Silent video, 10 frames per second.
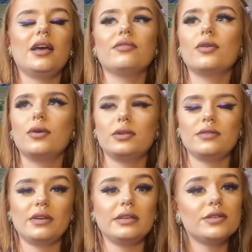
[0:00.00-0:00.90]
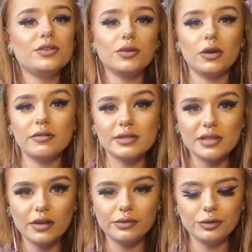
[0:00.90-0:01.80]
I've cultivated during
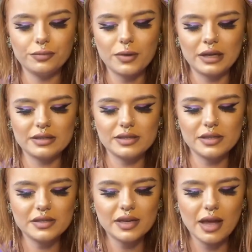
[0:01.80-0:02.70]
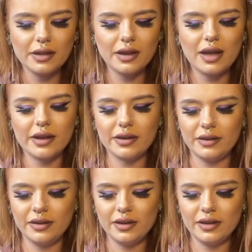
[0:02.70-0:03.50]
self-love practices again. And